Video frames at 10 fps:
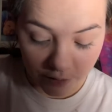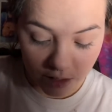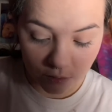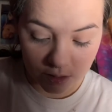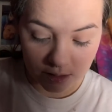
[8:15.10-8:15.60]
it
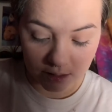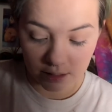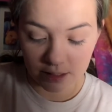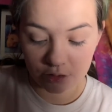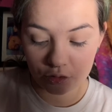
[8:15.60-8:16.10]
was
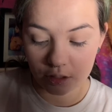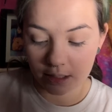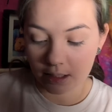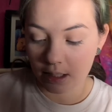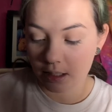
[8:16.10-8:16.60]
literally
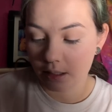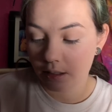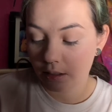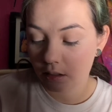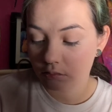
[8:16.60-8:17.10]

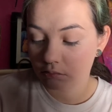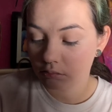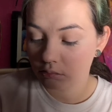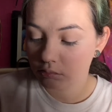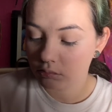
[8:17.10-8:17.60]
like
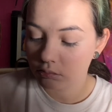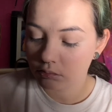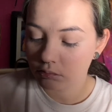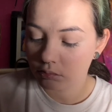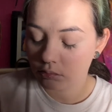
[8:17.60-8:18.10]

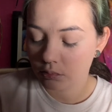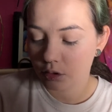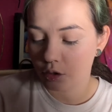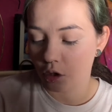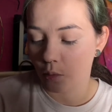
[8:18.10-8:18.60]

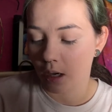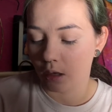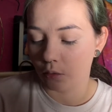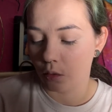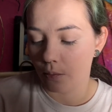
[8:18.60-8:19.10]
£2,
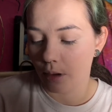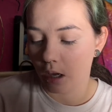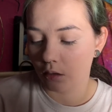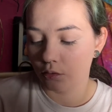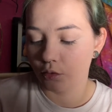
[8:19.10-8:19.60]

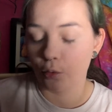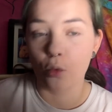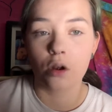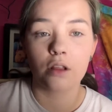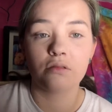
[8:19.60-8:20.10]
£1,
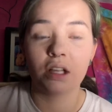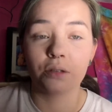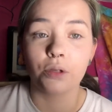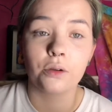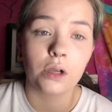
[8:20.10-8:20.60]
what, I don't
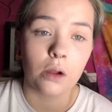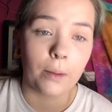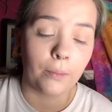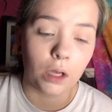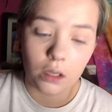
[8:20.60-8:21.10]
know, I can't remember.